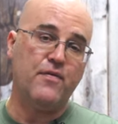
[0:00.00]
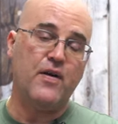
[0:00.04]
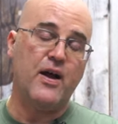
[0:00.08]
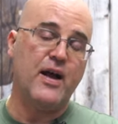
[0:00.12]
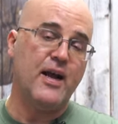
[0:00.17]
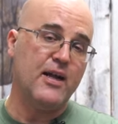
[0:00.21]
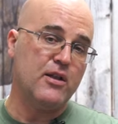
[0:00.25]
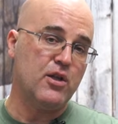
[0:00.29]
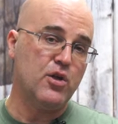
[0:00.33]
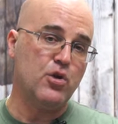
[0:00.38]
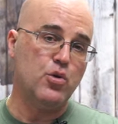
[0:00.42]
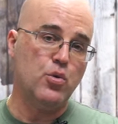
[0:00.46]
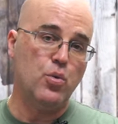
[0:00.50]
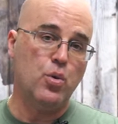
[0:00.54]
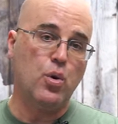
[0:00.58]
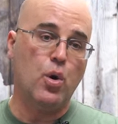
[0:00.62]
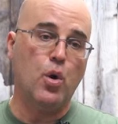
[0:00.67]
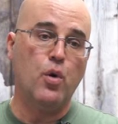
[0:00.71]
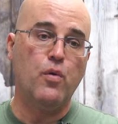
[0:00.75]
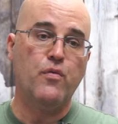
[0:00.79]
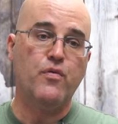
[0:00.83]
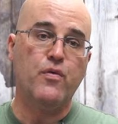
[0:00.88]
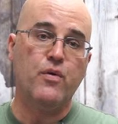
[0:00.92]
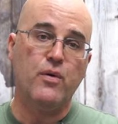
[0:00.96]
If I had to
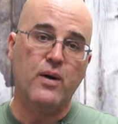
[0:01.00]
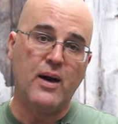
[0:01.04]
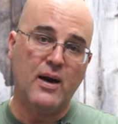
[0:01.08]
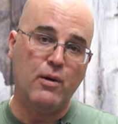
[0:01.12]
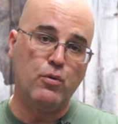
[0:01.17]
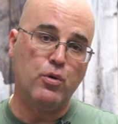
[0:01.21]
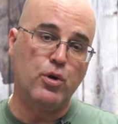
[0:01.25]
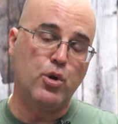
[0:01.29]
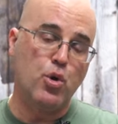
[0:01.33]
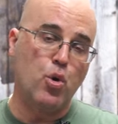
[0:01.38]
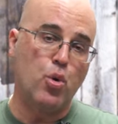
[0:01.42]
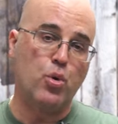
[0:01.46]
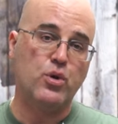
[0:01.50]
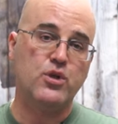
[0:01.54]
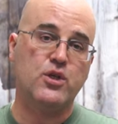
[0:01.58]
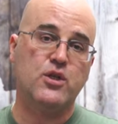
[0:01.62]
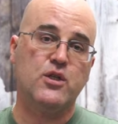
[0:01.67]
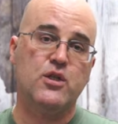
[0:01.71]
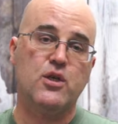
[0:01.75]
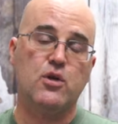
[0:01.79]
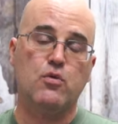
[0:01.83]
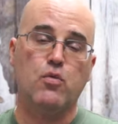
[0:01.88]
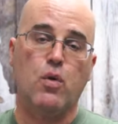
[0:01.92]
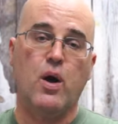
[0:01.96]
do it over, I would
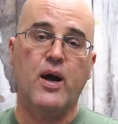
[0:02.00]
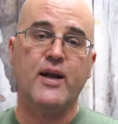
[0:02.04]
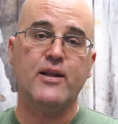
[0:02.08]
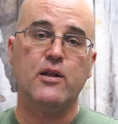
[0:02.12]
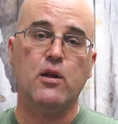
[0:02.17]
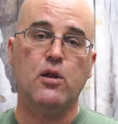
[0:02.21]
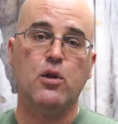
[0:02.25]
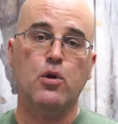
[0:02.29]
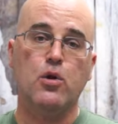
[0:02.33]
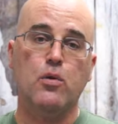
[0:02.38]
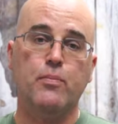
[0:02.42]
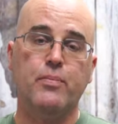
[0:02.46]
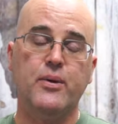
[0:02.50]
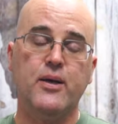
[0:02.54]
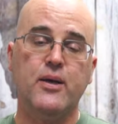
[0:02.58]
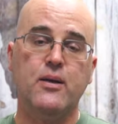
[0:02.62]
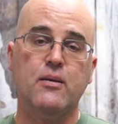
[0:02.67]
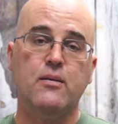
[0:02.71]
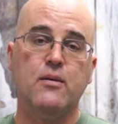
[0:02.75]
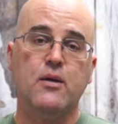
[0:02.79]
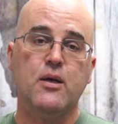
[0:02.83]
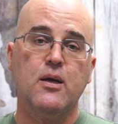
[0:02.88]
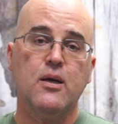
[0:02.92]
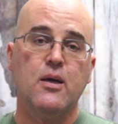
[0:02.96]
coarsen the grind a little
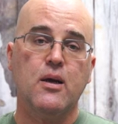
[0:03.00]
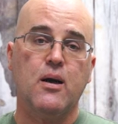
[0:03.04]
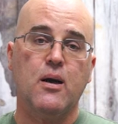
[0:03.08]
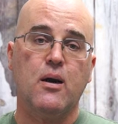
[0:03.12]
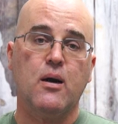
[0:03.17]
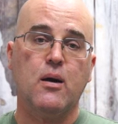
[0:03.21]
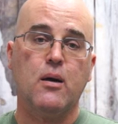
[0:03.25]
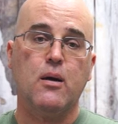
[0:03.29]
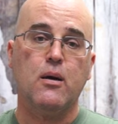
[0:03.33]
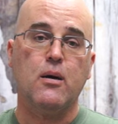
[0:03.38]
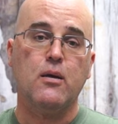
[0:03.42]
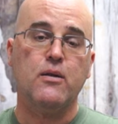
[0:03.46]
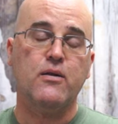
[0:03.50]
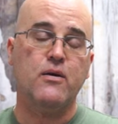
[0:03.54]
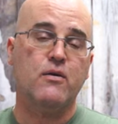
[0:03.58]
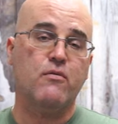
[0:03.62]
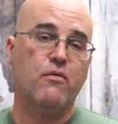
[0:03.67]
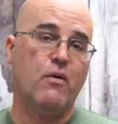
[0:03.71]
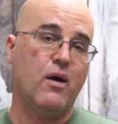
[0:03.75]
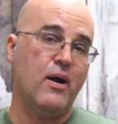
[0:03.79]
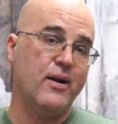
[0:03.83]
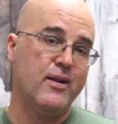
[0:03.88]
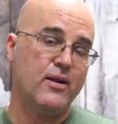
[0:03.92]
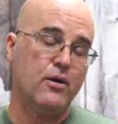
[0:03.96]
bit.
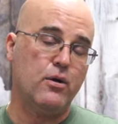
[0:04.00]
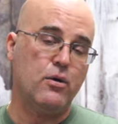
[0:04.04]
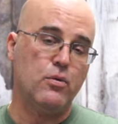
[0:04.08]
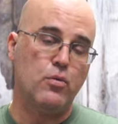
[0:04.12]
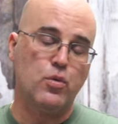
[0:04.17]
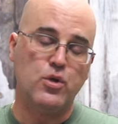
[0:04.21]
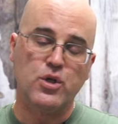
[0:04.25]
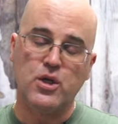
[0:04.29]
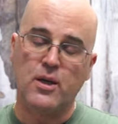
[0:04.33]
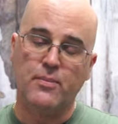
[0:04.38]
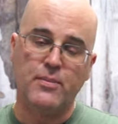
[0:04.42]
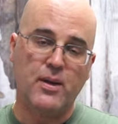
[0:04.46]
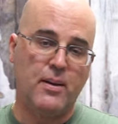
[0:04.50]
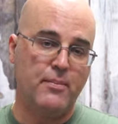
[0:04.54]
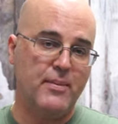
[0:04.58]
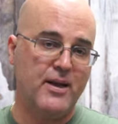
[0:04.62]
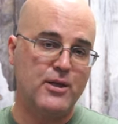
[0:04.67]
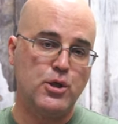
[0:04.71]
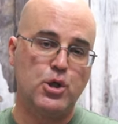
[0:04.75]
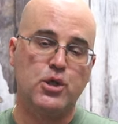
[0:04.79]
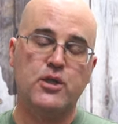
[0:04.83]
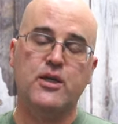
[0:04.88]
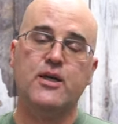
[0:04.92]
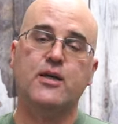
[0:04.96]
Uh, the grinder, which I'm
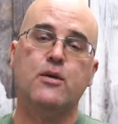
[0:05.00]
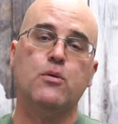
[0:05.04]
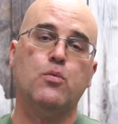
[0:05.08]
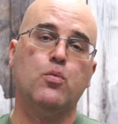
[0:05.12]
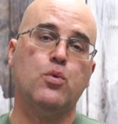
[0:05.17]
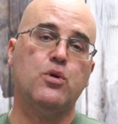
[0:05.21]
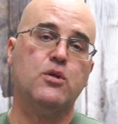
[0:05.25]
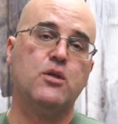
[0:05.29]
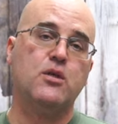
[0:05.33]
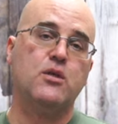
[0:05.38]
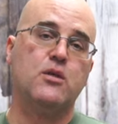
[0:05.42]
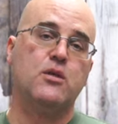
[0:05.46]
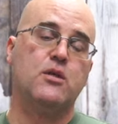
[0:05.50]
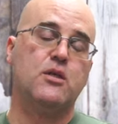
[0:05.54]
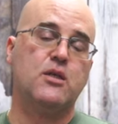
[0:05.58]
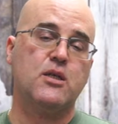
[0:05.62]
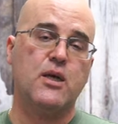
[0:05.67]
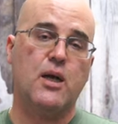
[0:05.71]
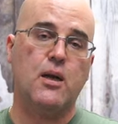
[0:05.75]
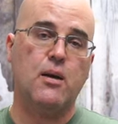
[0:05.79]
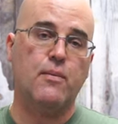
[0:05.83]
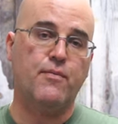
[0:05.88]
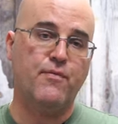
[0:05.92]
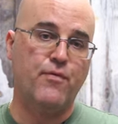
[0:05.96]
not mentioning, was
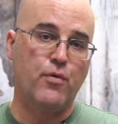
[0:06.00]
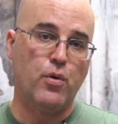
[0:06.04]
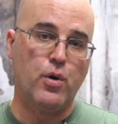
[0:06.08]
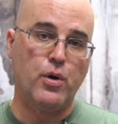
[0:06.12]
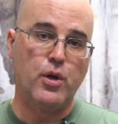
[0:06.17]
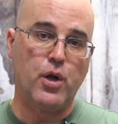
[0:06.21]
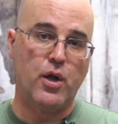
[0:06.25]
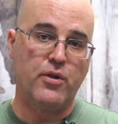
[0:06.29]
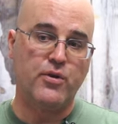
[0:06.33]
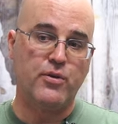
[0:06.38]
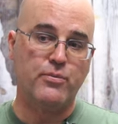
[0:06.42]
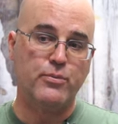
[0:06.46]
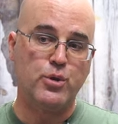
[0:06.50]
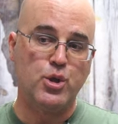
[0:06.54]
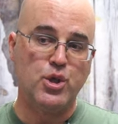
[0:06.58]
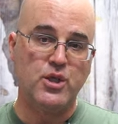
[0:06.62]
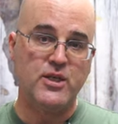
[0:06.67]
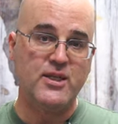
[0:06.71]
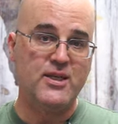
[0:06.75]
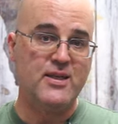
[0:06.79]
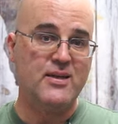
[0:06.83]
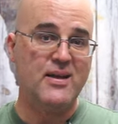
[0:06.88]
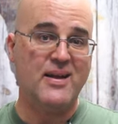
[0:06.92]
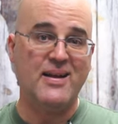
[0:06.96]
set up for another
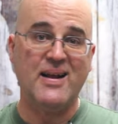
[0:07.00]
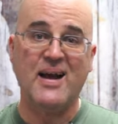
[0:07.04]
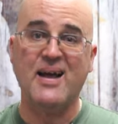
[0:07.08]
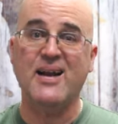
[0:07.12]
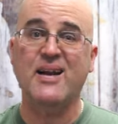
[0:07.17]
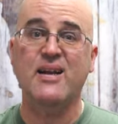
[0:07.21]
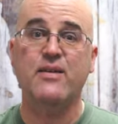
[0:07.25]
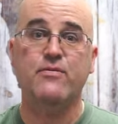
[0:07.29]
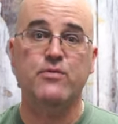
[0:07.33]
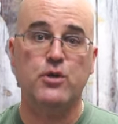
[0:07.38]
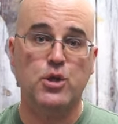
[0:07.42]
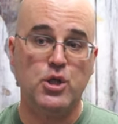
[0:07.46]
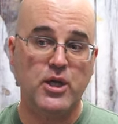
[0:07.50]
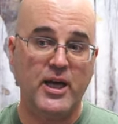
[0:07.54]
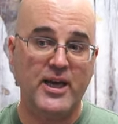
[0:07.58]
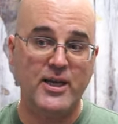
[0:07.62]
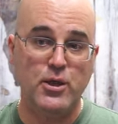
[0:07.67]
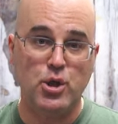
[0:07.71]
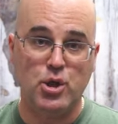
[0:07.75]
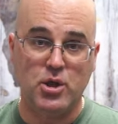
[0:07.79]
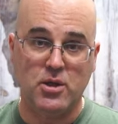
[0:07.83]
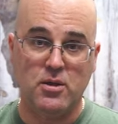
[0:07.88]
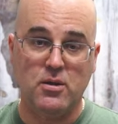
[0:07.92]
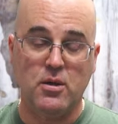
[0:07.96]
machine and I didn't even
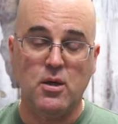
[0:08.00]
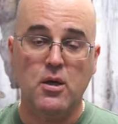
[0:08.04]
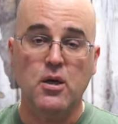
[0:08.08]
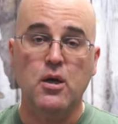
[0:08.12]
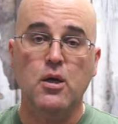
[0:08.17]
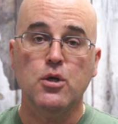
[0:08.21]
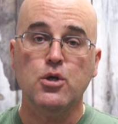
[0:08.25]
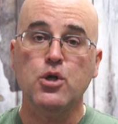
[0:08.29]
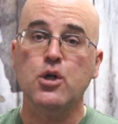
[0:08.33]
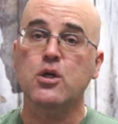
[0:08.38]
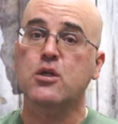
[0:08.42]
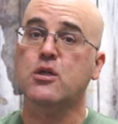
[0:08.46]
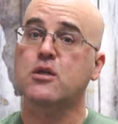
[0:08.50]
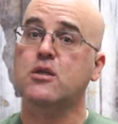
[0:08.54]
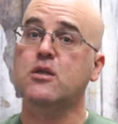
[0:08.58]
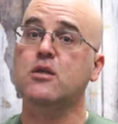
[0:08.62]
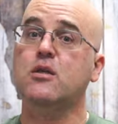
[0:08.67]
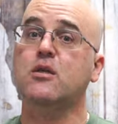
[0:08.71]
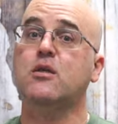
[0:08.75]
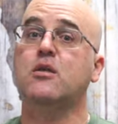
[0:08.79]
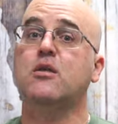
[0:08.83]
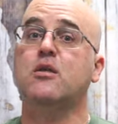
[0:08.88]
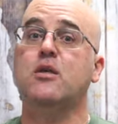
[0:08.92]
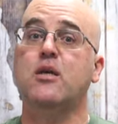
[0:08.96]
change it
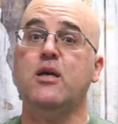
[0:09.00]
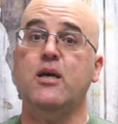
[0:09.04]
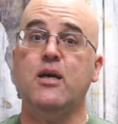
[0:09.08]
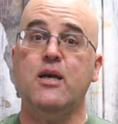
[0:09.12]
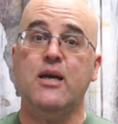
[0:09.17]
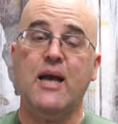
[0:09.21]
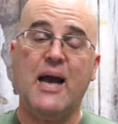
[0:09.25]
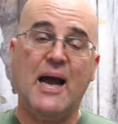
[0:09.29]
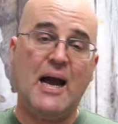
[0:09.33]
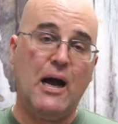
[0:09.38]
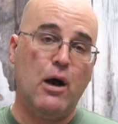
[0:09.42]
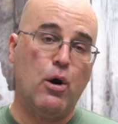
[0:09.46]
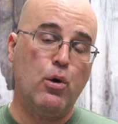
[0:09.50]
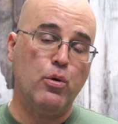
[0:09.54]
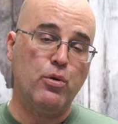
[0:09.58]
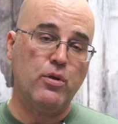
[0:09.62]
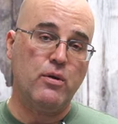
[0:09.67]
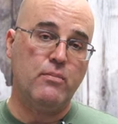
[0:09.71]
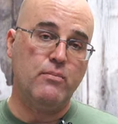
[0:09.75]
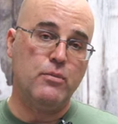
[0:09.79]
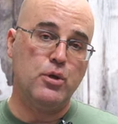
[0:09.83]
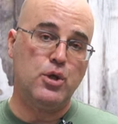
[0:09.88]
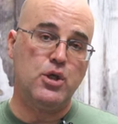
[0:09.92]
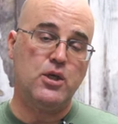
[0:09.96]
just to see
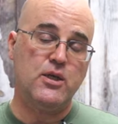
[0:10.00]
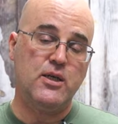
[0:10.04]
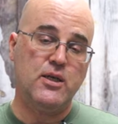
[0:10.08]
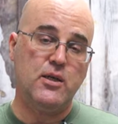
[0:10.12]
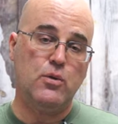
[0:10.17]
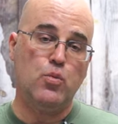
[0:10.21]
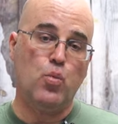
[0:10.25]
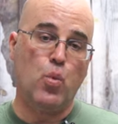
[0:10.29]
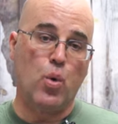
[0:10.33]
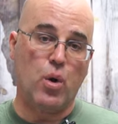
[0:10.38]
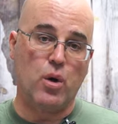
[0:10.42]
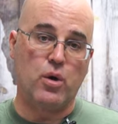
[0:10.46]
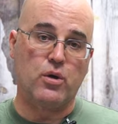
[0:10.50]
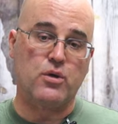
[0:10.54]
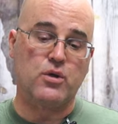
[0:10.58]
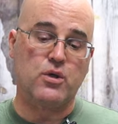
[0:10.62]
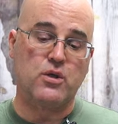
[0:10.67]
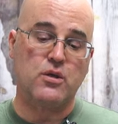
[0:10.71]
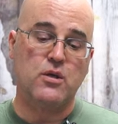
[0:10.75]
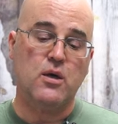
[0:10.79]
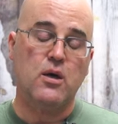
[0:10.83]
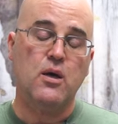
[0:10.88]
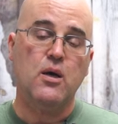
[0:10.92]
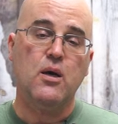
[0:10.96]
how the machine
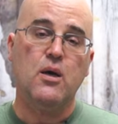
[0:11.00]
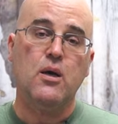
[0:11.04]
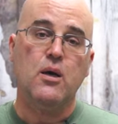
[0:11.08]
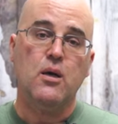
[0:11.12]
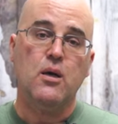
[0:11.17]
works,